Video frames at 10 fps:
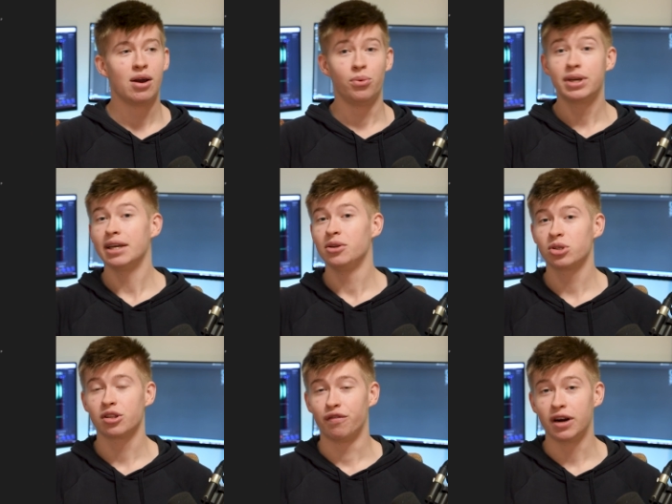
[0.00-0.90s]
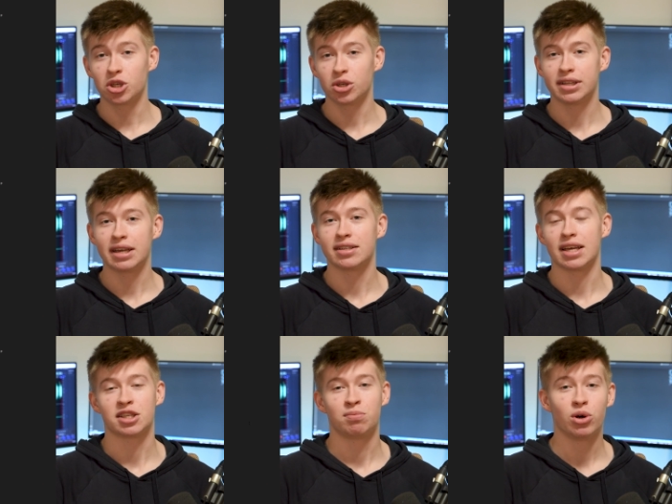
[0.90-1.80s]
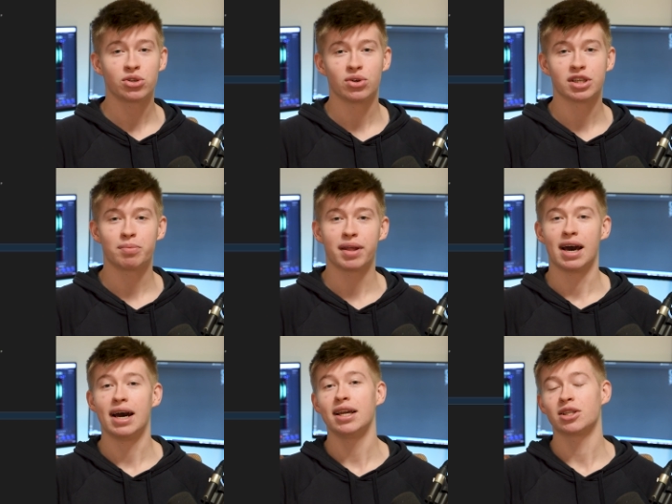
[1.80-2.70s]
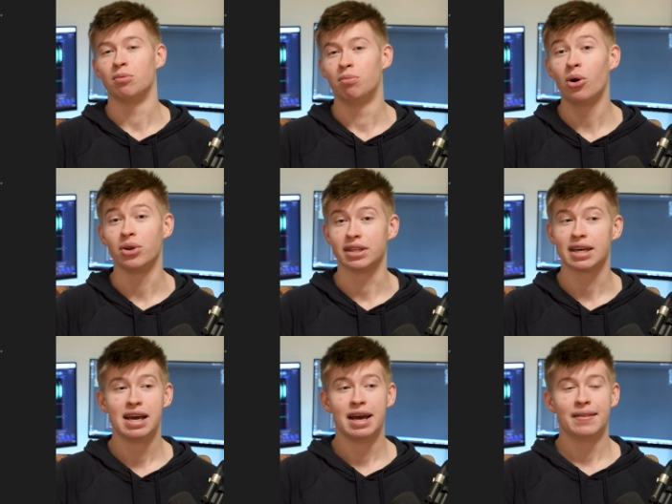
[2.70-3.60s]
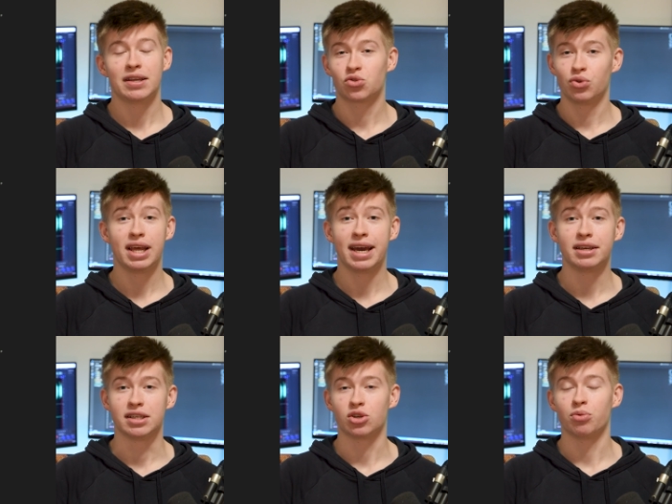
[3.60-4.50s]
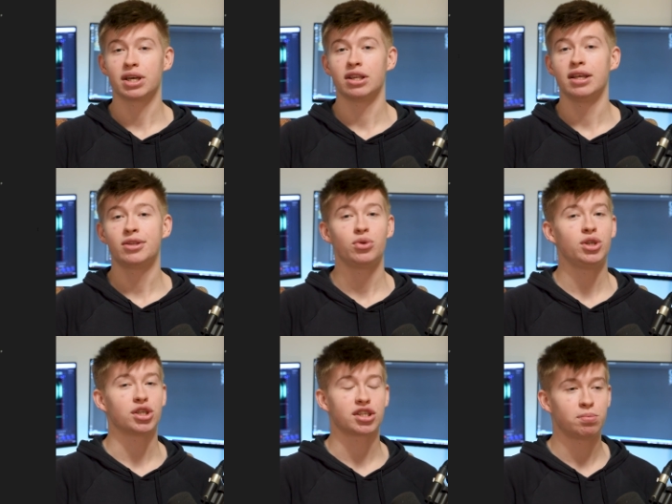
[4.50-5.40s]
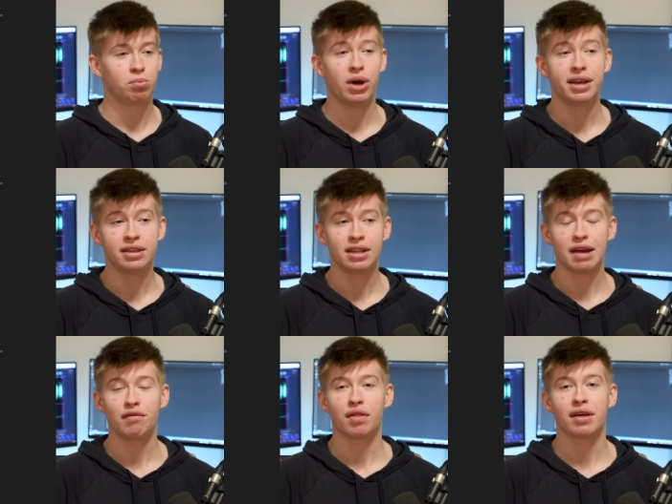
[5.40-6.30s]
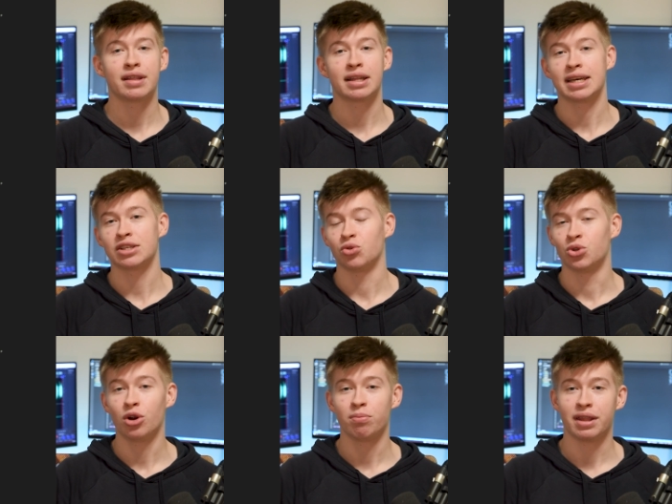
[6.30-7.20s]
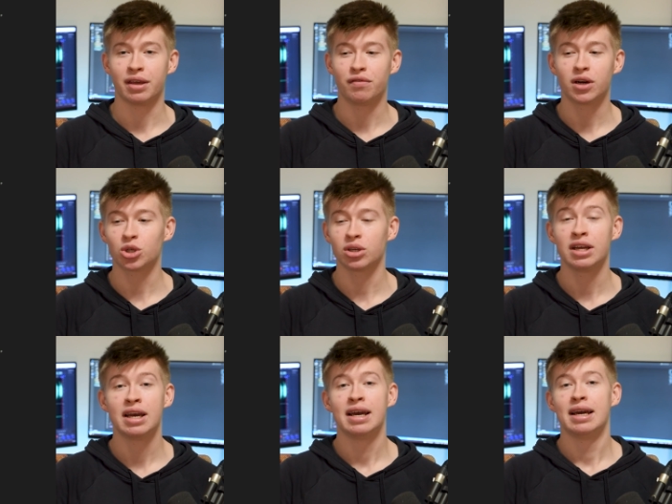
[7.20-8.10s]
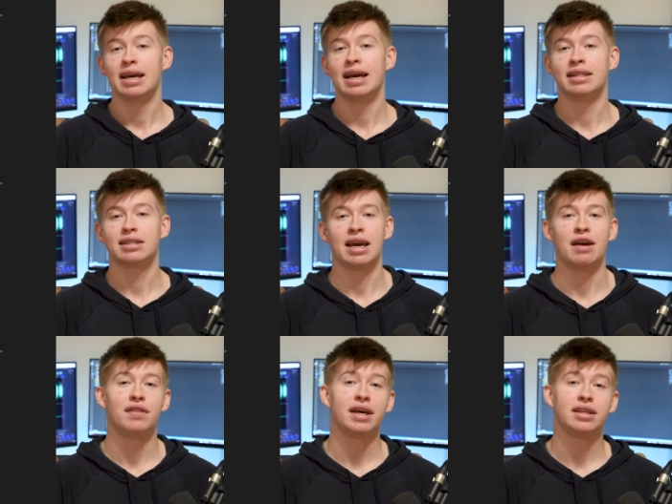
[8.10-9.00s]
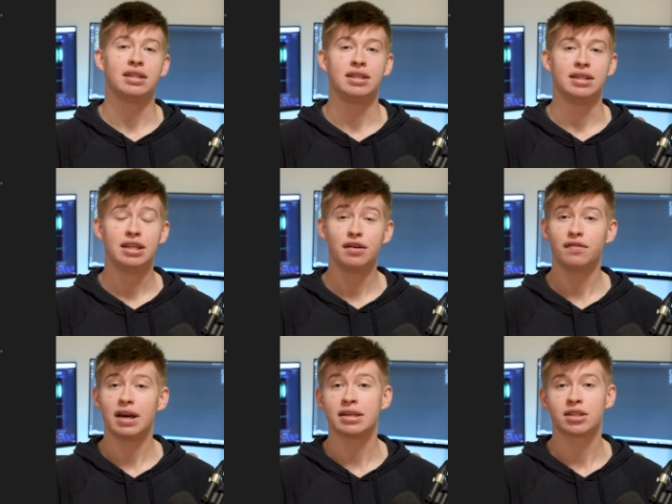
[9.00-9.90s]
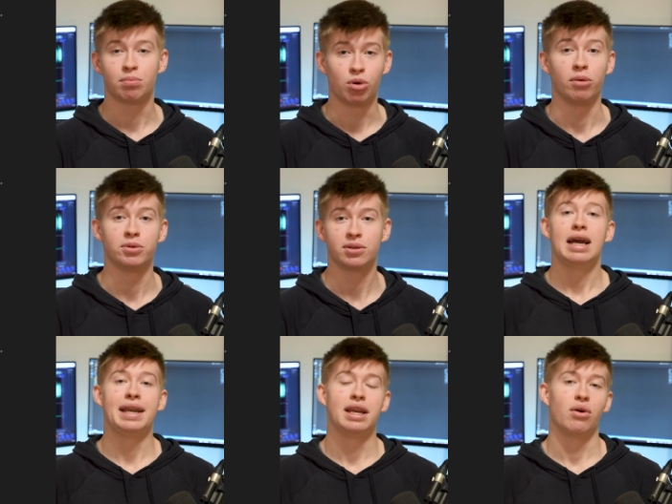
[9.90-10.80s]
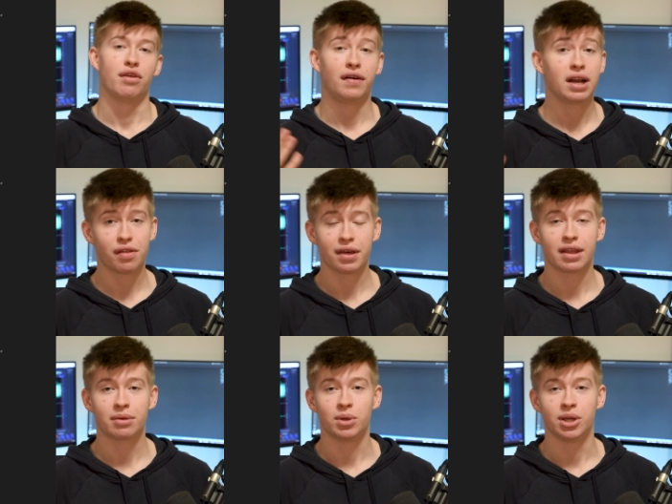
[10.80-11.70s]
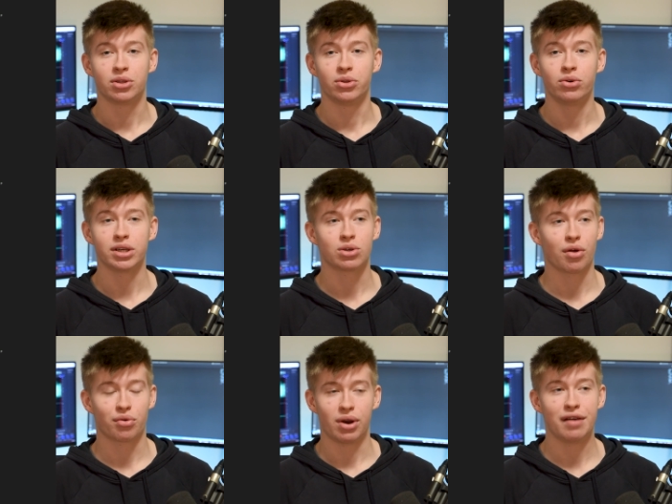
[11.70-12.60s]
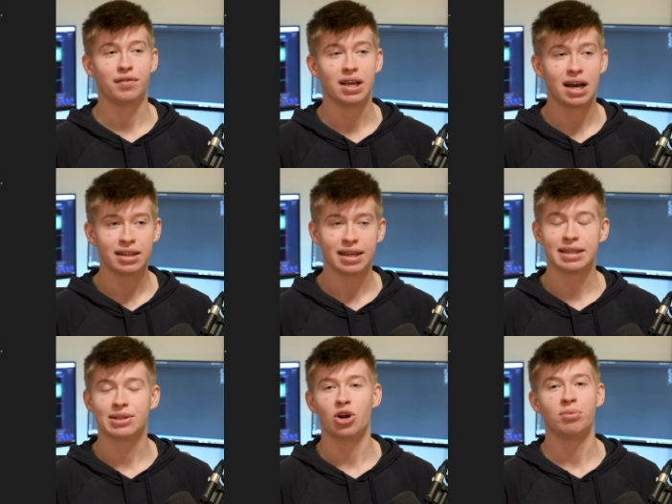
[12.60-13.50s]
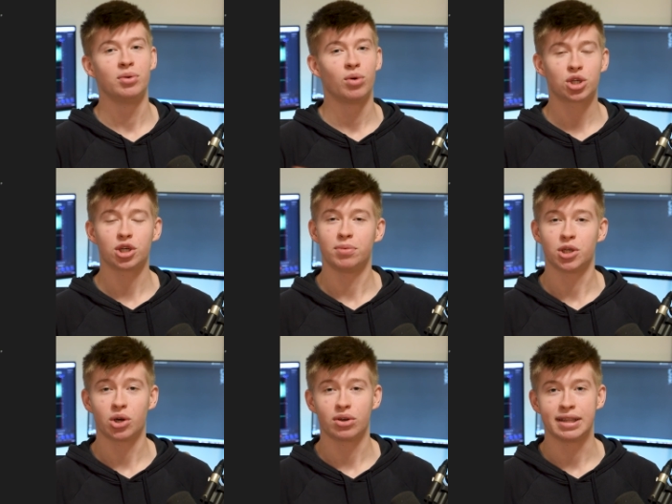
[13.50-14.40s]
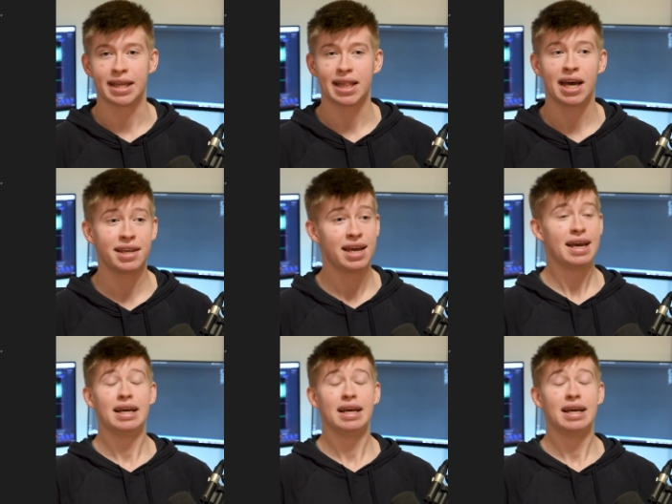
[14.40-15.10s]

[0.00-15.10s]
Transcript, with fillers: we can use the function that is exposed to us by the highlight component. That is really handy, so we can literally just spread in everything that gets returned by that function and have that in the div as the props. And now the final thing that we need to do is go through every line and determine what should be shown in that line,